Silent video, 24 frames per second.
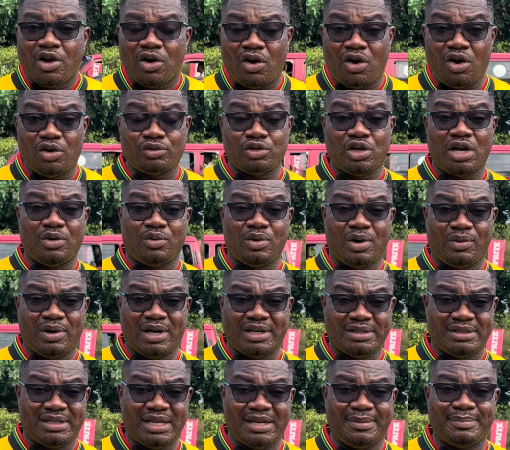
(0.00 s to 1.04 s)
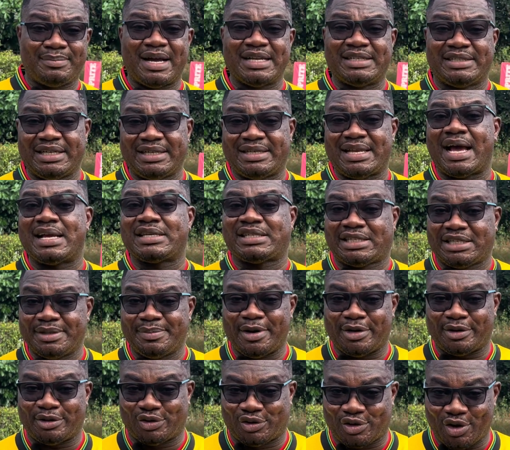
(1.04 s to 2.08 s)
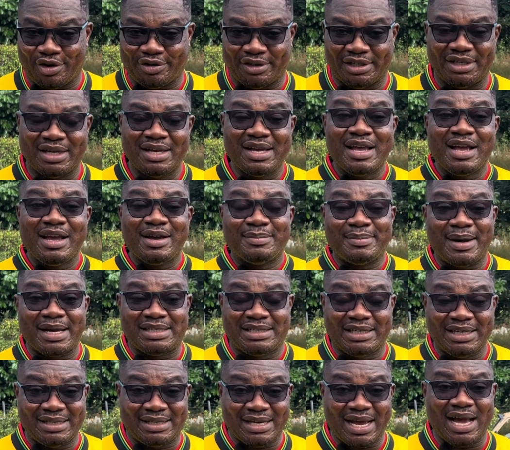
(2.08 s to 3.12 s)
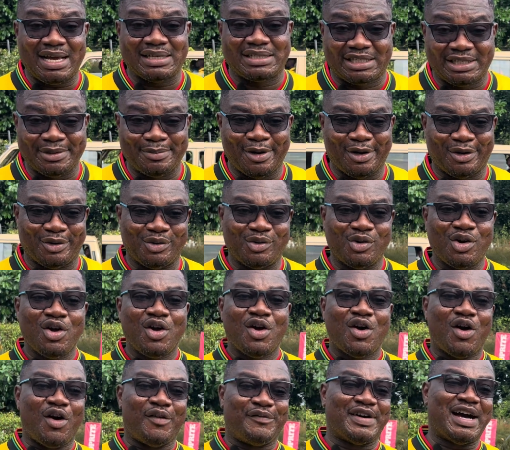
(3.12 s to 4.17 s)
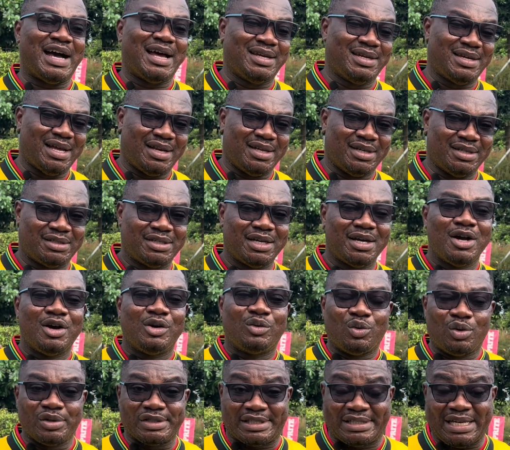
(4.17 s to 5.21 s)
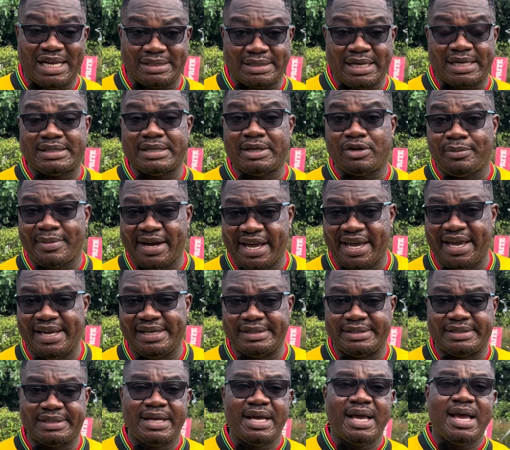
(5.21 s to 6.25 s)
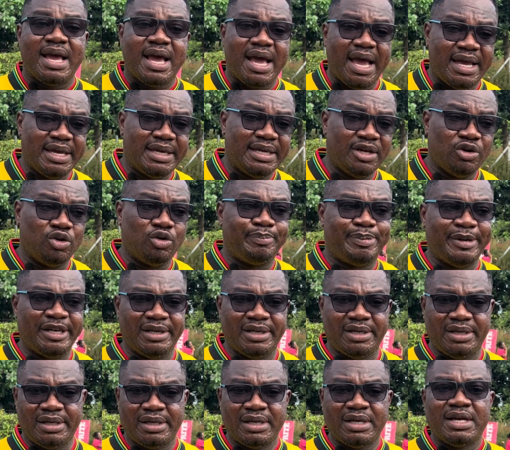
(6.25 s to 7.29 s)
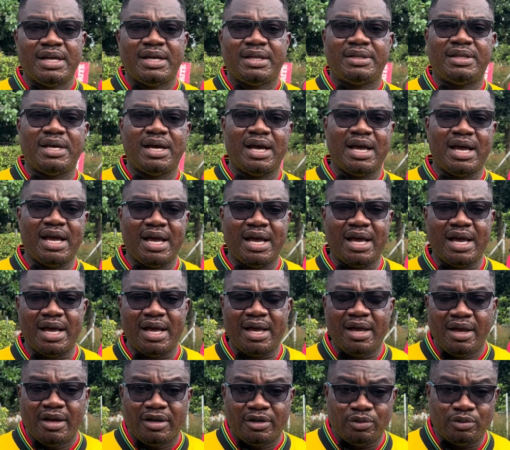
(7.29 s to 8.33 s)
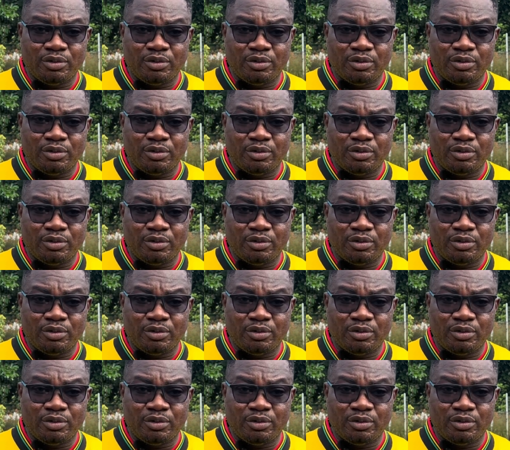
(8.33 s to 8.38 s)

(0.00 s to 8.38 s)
or what is the name? Majid Ashimeru of Anderlecht will start as the number 8, and he will be the